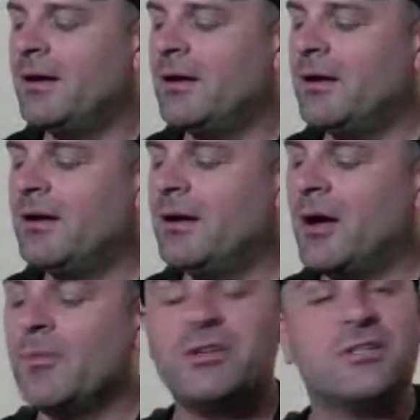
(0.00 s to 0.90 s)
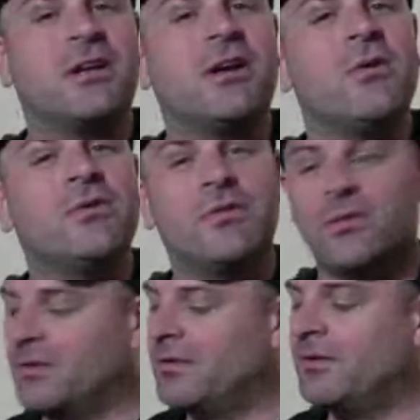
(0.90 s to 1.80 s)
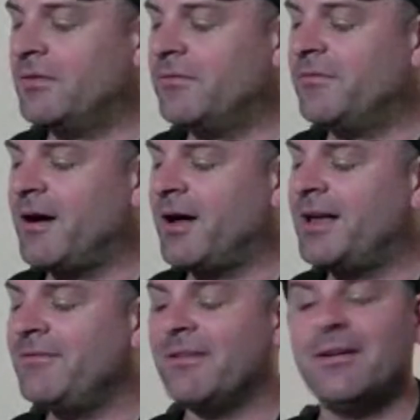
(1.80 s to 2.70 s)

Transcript: and we're just going to go 5